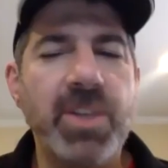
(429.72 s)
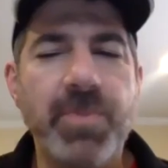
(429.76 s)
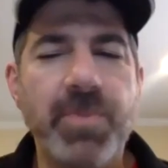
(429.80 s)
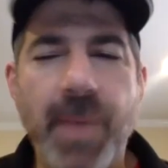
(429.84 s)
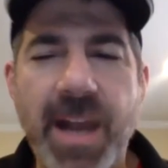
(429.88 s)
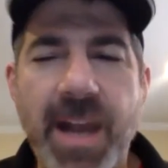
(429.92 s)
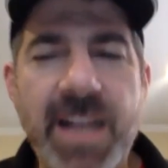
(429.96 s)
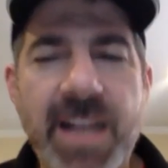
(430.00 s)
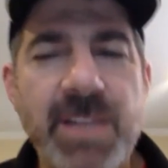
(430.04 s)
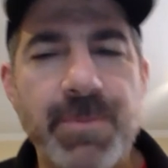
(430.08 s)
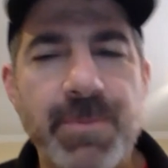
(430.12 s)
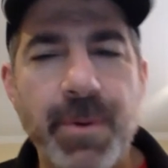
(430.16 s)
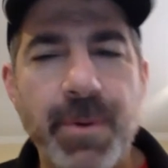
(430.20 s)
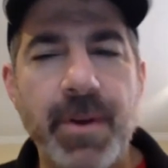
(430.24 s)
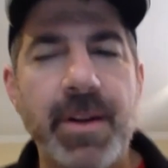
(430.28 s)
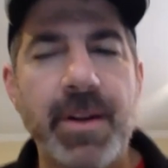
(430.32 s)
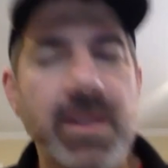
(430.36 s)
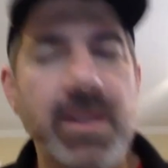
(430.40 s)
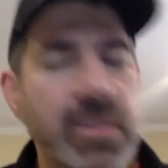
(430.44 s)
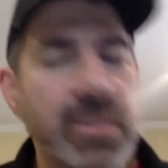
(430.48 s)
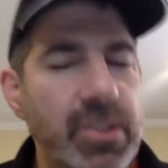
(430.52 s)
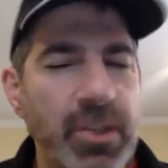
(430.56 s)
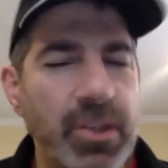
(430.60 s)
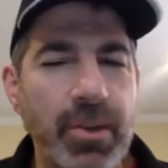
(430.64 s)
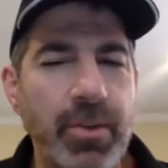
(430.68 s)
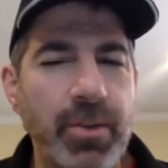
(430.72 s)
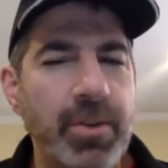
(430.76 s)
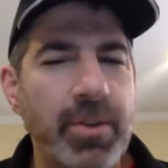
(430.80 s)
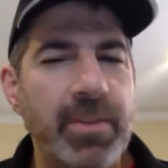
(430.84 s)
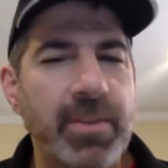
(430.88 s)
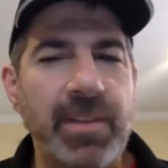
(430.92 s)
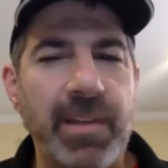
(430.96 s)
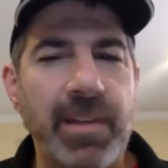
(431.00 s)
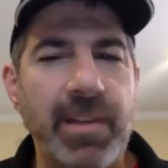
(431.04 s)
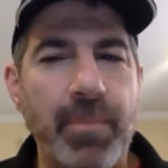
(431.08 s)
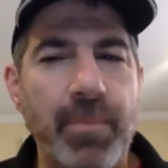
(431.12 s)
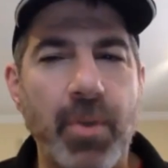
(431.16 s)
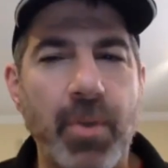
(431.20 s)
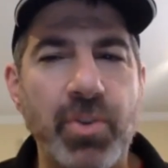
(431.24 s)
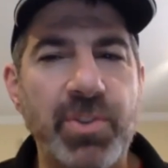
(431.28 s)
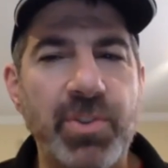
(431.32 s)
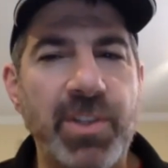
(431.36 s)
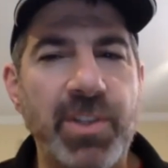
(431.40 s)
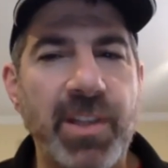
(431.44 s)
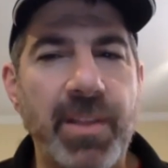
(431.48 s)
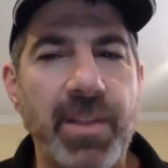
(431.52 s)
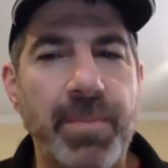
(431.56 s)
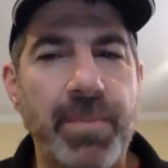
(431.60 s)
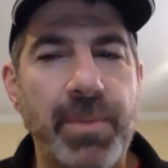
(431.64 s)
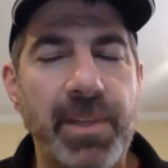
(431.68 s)
my experience too is that
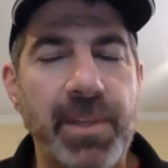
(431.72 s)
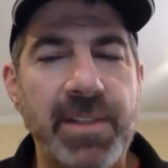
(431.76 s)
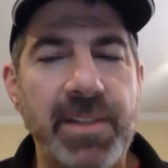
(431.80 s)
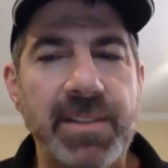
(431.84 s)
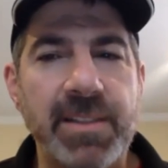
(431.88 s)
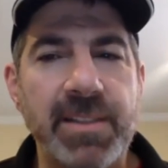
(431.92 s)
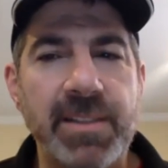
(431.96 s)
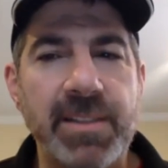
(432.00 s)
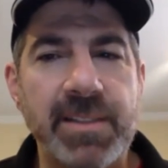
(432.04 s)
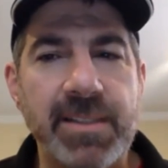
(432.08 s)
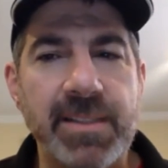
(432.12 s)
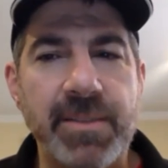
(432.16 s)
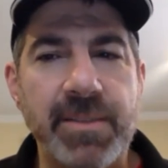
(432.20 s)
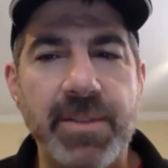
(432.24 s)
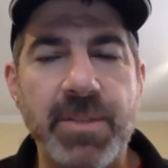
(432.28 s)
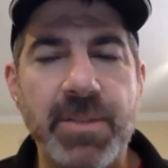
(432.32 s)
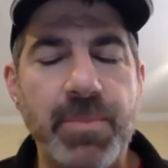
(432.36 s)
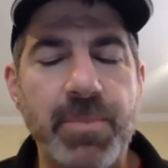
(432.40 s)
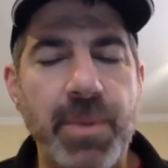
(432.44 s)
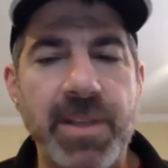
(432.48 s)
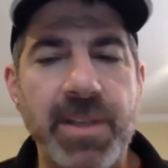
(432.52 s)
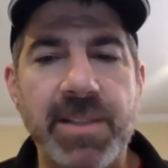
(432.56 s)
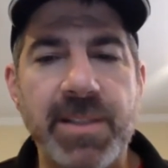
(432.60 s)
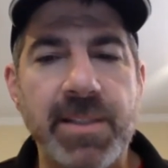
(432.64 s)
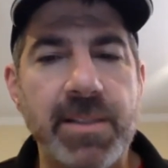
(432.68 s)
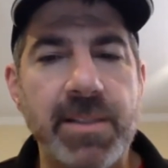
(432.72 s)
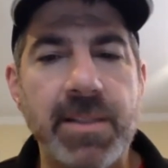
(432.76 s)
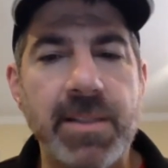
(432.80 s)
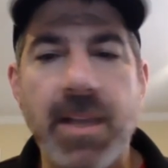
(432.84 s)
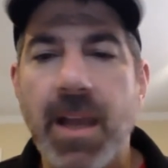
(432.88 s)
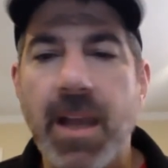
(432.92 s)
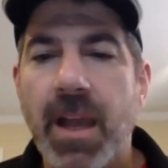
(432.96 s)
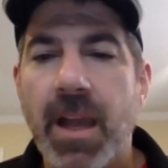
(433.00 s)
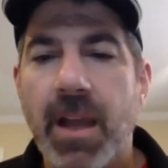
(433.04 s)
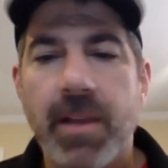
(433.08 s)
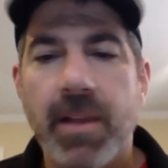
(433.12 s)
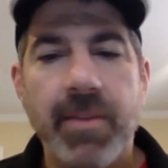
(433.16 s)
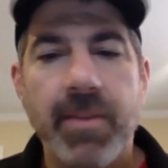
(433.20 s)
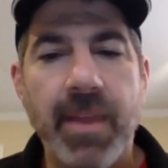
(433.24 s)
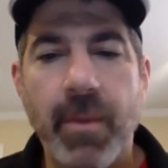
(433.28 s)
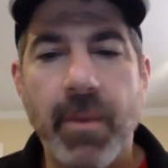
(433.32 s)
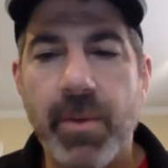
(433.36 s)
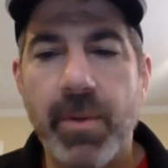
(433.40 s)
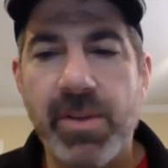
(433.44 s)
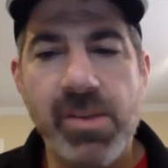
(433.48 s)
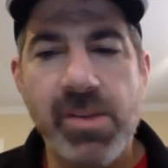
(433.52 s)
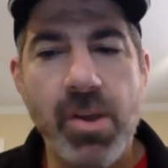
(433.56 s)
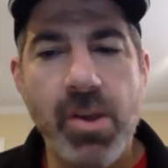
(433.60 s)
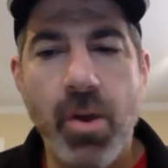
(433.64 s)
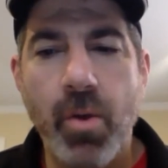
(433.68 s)
most of the places, serious places, there
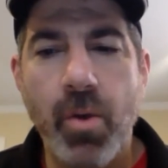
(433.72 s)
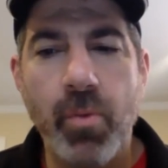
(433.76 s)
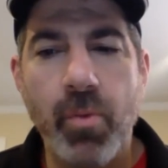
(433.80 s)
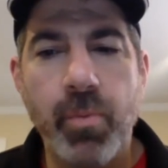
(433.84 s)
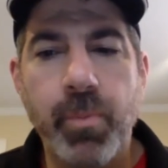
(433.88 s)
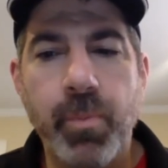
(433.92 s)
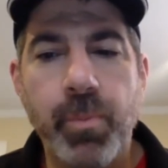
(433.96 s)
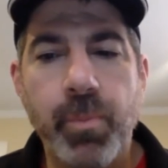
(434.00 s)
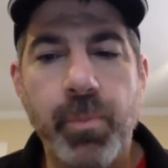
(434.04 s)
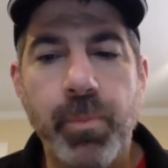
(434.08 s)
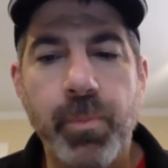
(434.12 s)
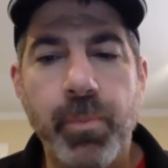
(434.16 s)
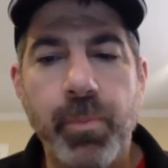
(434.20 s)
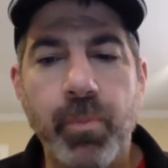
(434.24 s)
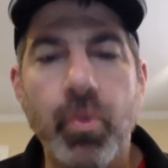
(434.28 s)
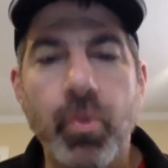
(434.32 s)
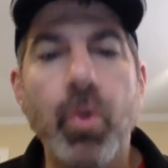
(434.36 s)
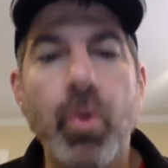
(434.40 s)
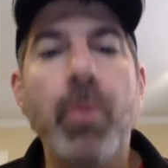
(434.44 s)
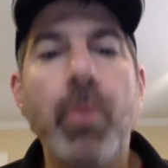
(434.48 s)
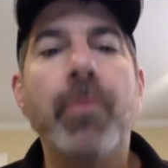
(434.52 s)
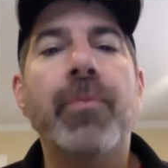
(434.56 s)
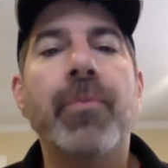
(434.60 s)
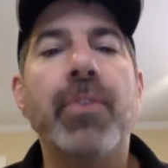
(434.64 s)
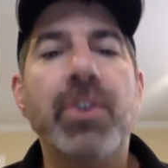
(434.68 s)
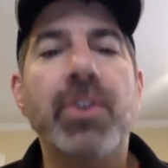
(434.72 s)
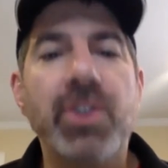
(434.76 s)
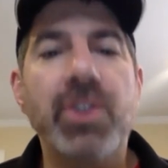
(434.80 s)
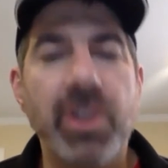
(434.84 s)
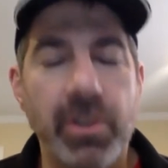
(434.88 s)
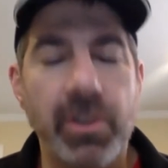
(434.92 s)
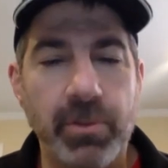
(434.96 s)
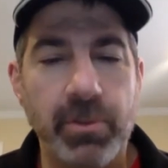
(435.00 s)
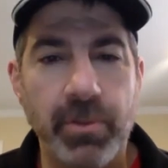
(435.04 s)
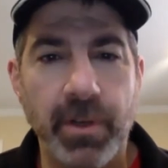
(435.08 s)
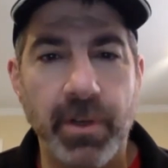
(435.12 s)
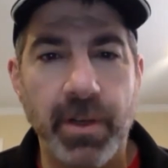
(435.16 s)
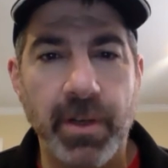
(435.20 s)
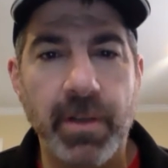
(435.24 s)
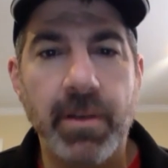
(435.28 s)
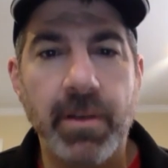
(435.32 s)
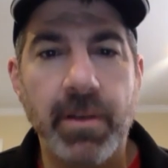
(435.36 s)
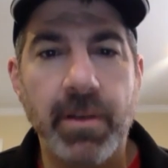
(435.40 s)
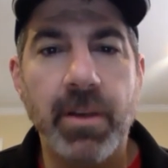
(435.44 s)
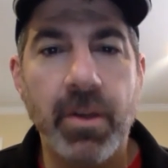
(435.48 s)
was no room for children.